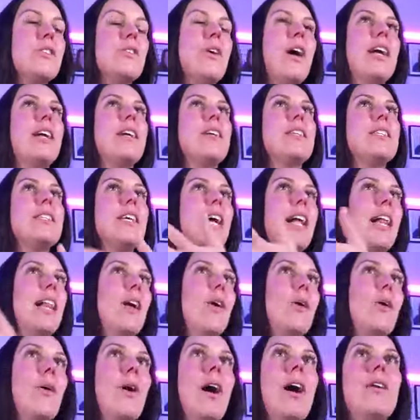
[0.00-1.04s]
so I could tell
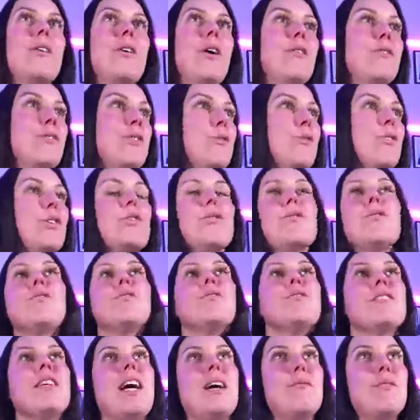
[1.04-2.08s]
her how to recruit
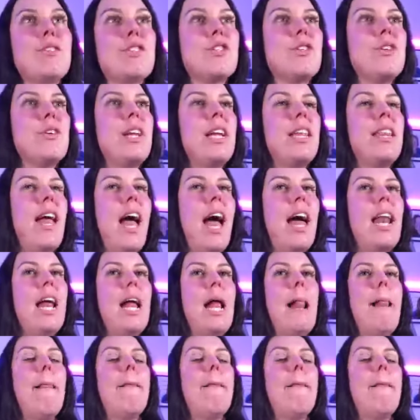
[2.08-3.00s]
because I was good at that.